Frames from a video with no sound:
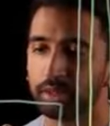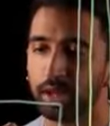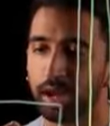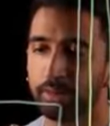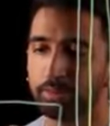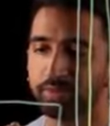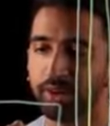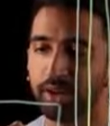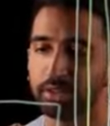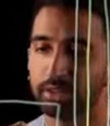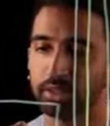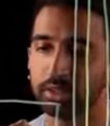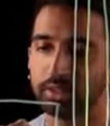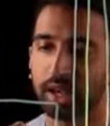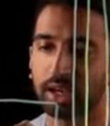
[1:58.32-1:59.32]
The
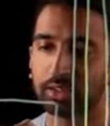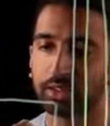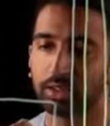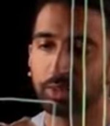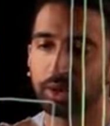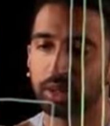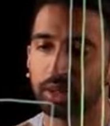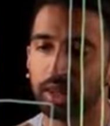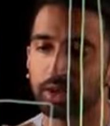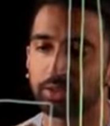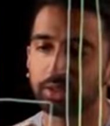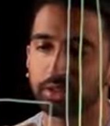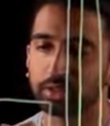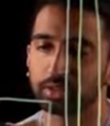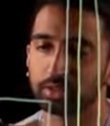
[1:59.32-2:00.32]
hypervisor is actually what
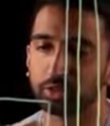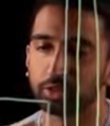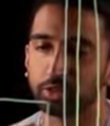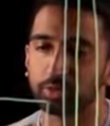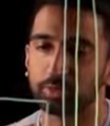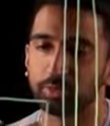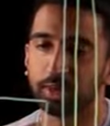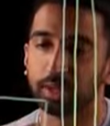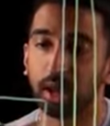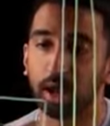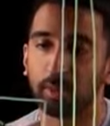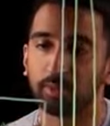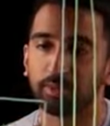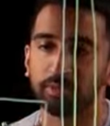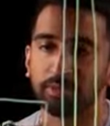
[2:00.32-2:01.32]
allows us to spin up